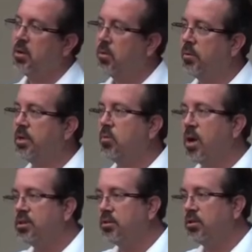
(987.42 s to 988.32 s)
Well, we can
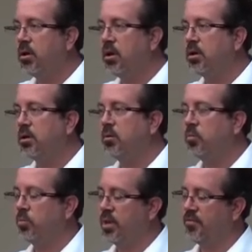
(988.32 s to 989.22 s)
watch a little longer.
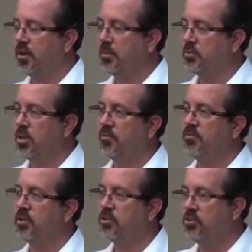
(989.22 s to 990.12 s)
We have therapies we can
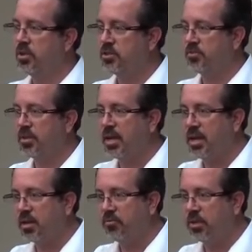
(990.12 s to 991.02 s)
fit just for that
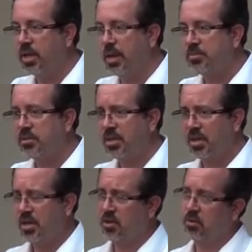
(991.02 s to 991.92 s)
kind of relapse.
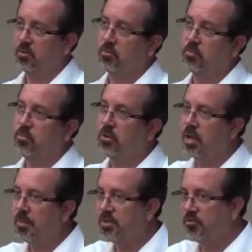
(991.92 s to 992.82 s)
You're
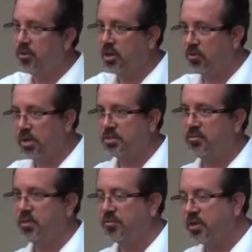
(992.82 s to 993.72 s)
relapsing very
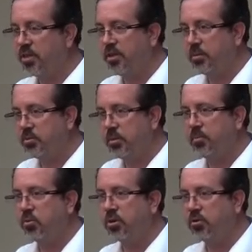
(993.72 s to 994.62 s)
aggressively. We have other therapies we'd be
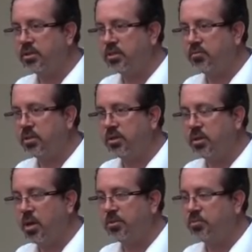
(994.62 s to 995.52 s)
more aggressive with
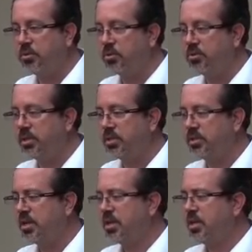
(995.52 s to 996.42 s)
that'll help us with those
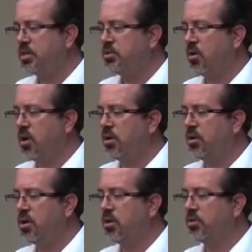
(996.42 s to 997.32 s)
things. So all
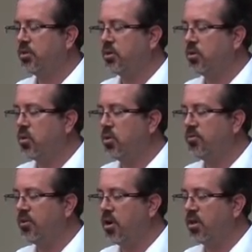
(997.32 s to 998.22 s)
in all, the goal
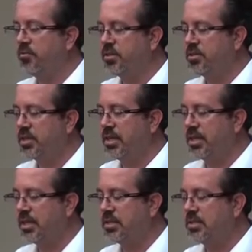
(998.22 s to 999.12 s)
of all of this
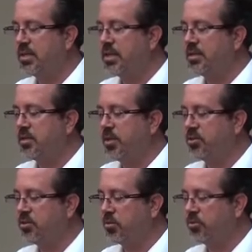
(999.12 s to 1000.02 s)
is to
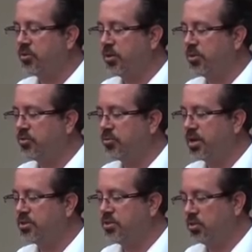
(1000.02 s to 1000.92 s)
make sure that we're trying to
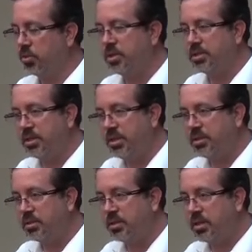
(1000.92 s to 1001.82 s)
address your
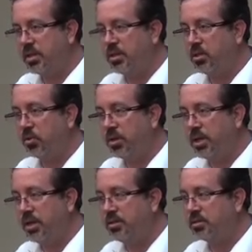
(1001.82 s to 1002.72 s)
disease, your
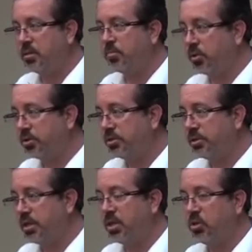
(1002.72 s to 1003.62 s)
needs as a
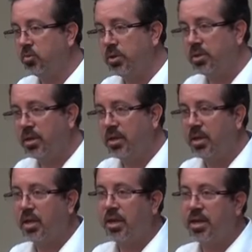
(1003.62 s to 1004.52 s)
person and a human,
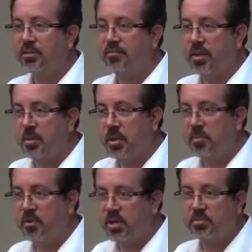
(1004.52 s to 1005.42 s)
as a family
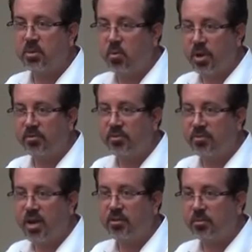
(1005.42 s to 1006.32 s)
member, a husband, a wife, a
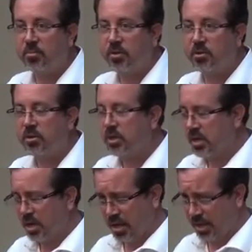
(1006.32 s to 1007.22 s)
father, a brother,
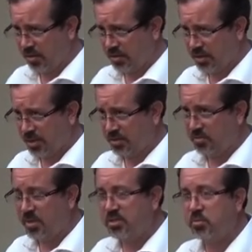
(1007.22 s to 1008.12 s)
any of those things
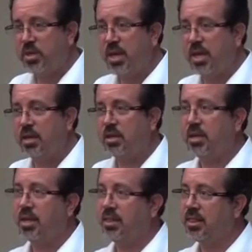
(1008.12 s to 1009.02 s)
as best we
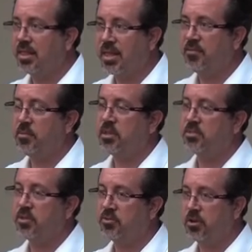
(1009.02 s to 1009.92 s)
can. And thankfully,
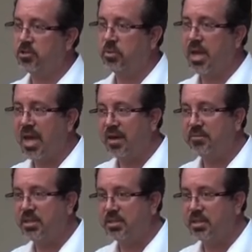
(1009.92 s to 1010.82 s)
because of all the drugs we
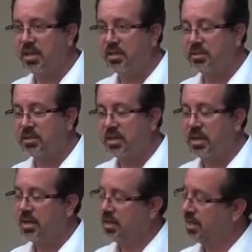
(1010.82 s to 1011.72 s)
have these days,
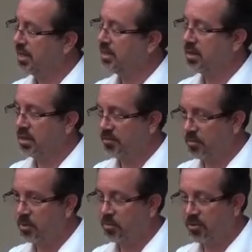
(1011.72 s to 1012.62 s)
again, none of
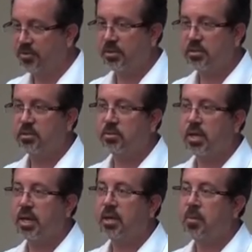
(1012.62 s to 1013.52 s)
them are perfect,
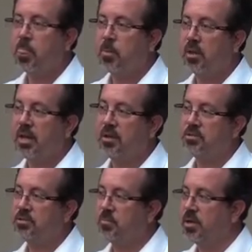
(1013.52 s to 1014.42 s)
okay, but
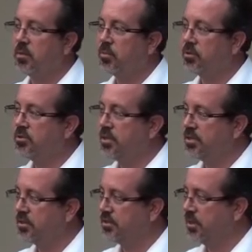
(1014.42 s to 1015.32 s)
allows us to better
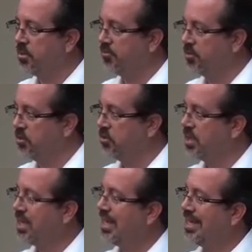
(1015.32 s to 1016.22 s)
personalize our therapy for you
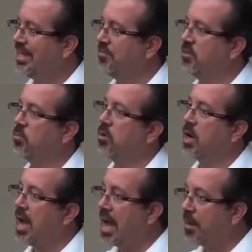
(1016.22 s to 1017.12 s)
and give you
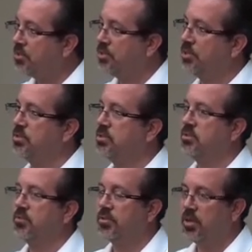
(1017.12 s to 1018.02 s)
more
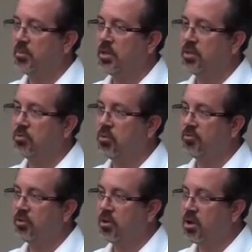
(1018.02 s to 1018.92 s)
options for therapy to control
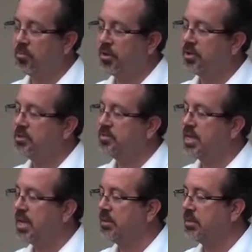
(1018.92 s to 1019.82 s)
for long periods of
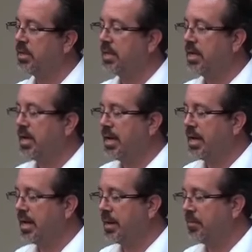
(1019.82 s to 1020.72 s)
time.
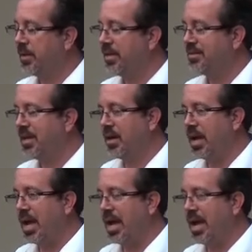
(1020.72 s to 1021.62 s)
And that's kind
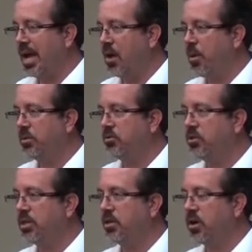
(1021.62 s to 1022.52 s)
of how I would
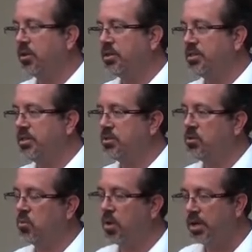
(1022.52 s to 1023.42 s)
look at our disease.
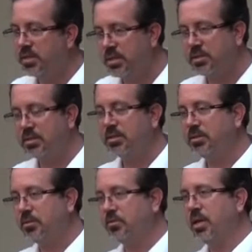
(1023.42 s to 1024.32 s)
So what is it,
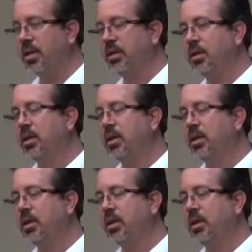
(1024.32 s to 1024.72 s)
okay?